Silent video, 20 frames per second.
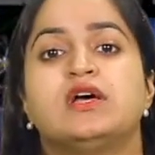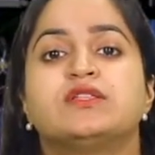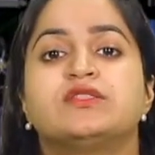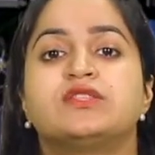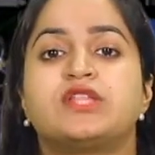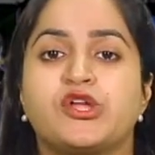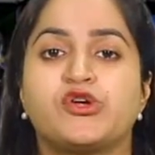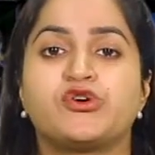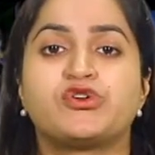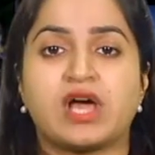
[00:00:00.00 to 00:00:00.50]

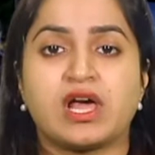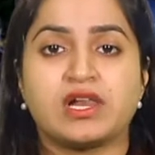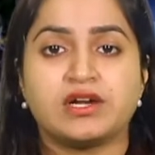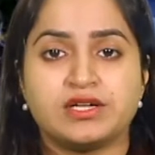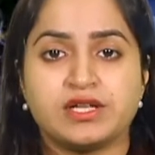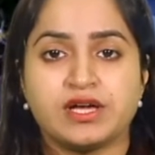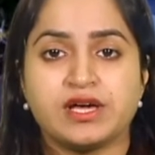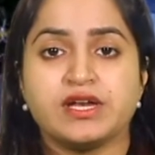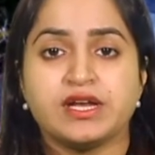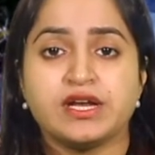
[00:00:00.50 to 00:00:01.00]
The
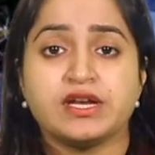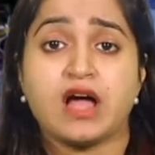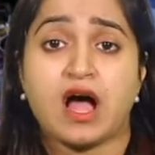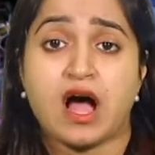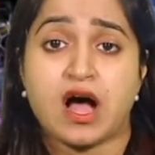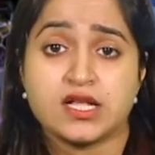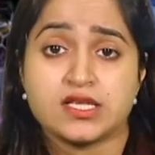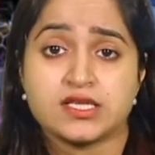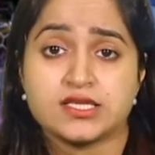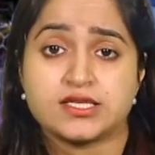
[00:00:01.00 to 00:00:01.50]
utilitarian
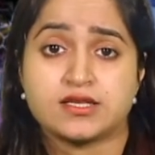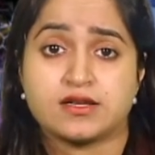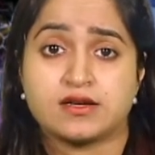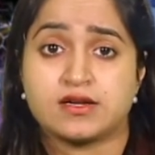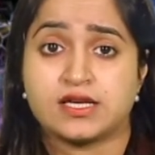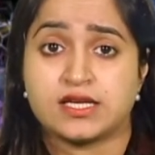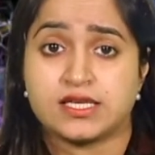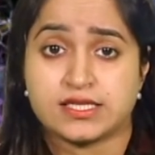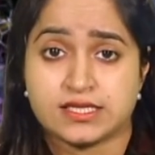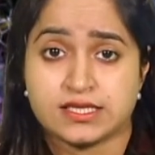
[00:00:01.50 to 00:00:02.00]
answer
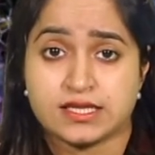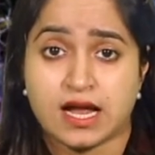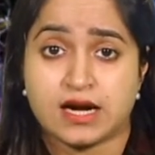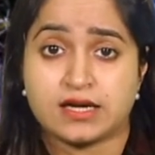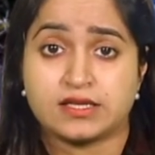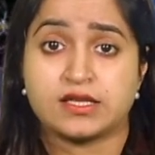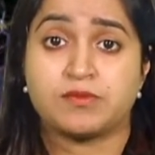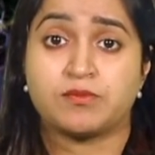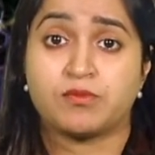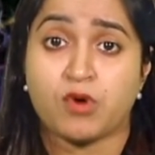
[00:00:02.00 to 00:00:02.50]
is that
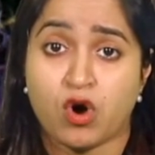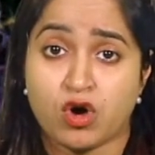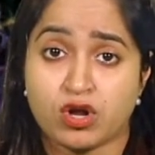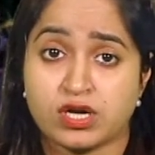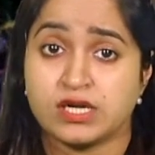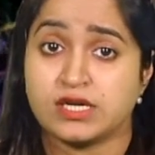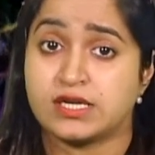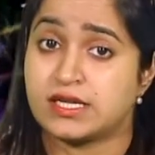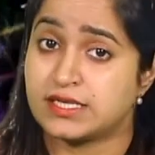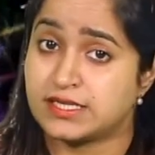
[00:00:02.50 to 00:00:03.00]
the
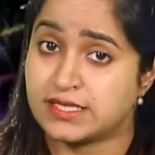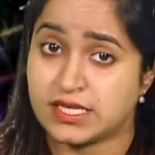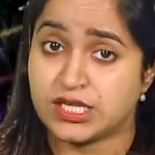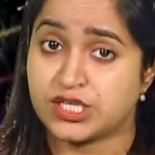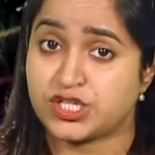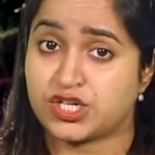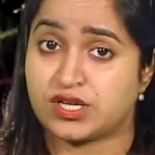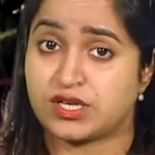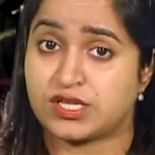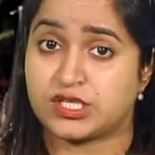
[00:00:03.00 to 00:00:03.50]
moral
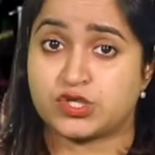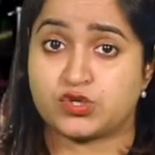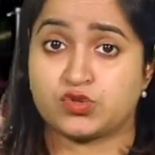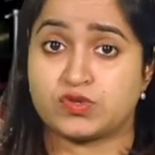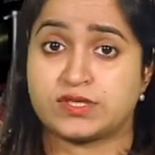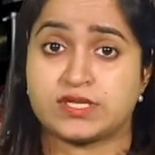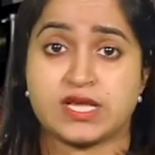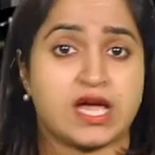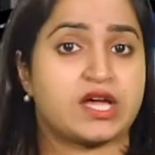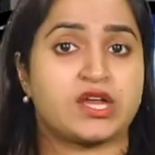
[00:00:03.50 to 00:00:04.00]
decision is to
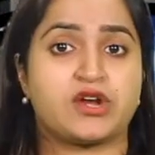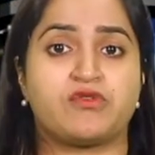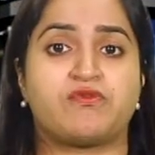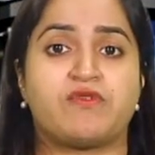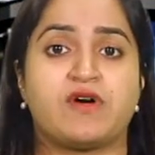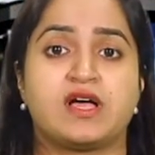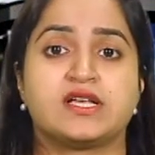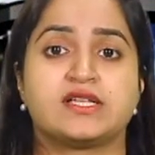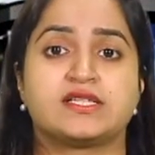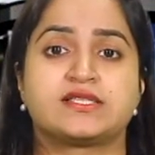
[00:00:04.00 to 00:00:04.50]

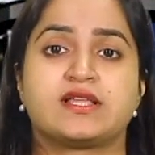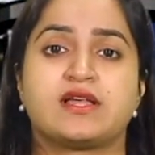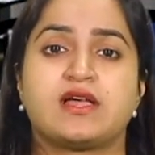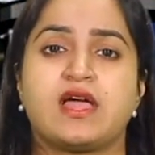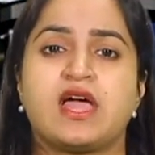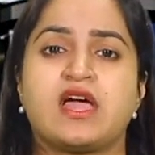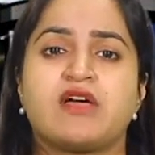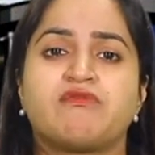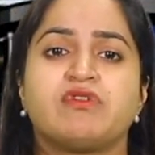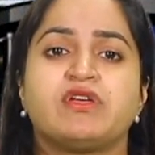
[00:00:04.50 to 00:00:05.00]
sacrifice the
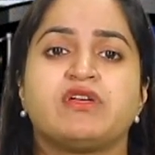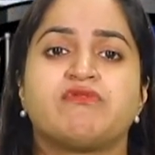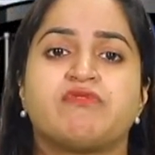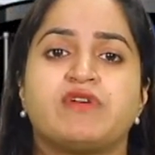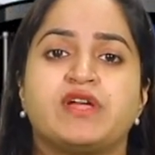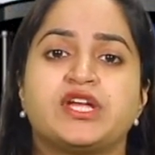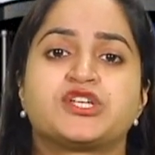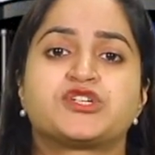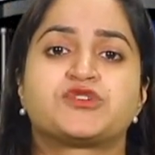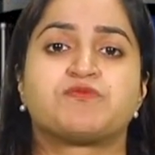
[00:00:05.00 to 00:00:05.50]

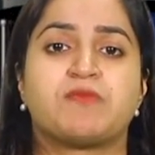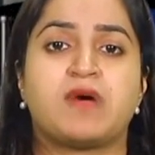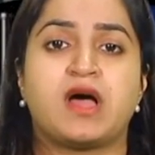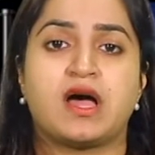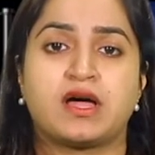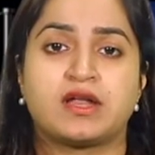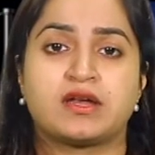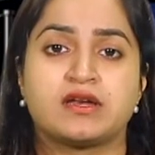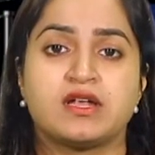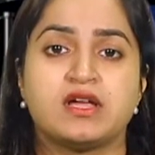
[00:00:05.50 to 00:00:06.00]
heavyweight
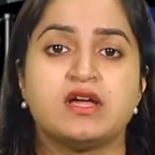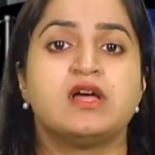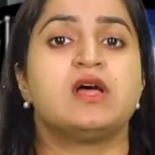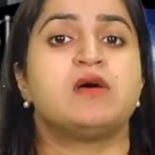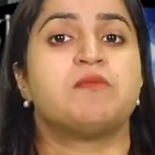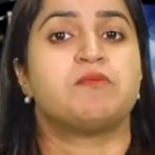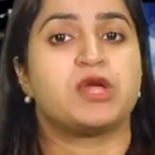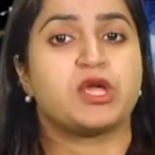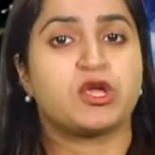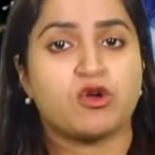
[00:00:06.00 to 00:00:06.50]
man
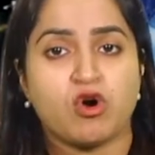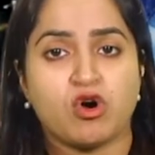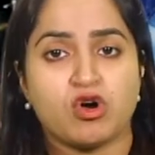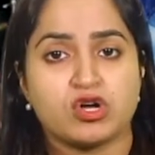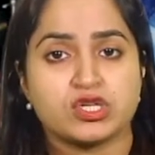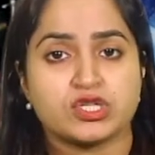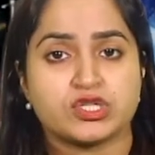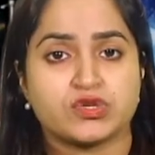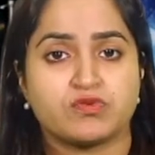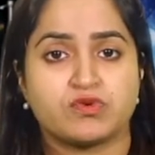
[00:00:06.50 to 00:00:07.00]

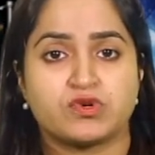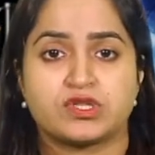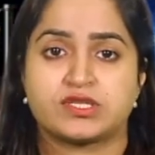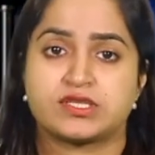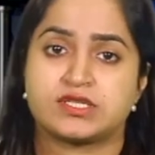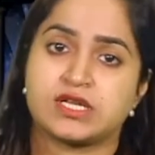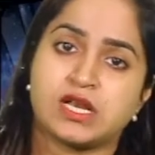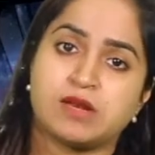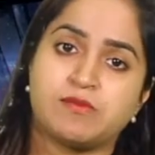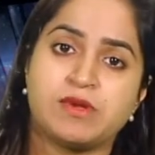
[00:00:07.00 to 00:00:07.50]
because you would
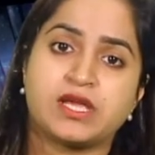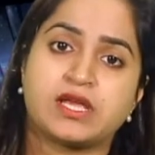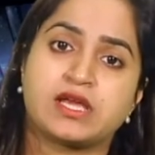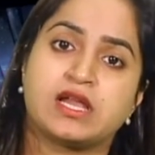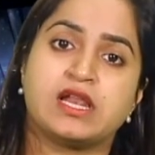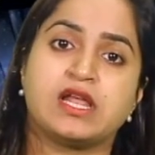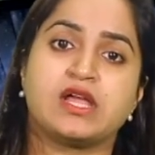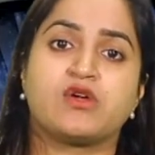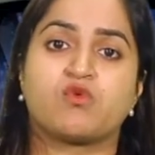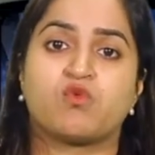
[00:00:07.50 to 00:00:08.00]
still be
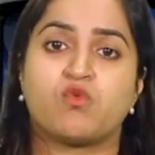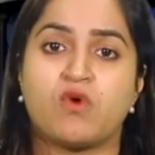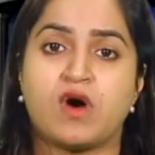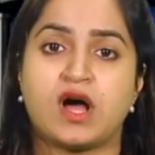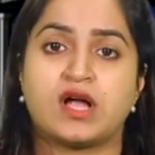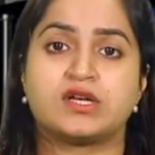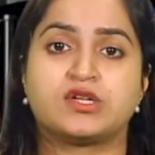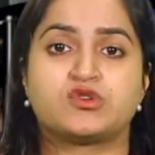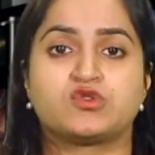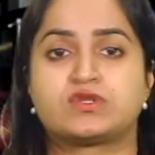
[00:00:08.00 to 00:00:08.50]
killing
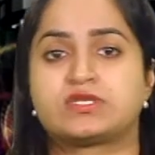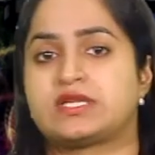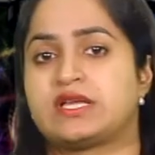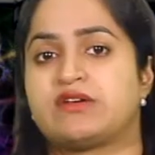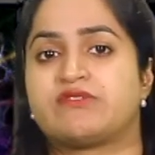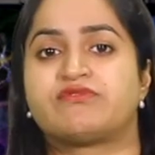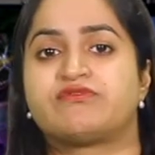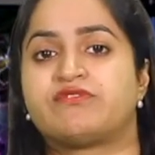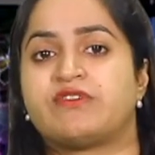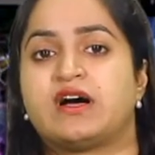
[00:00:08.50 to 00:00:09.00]
one to
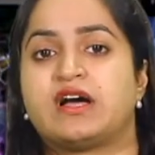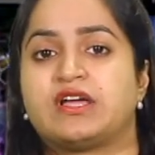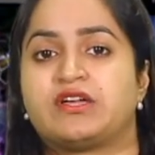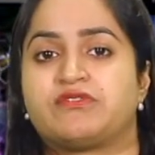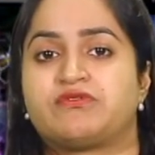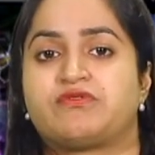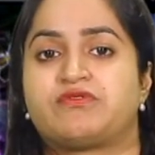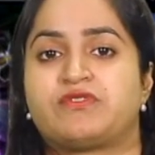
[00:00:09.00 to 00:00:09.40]
save 5.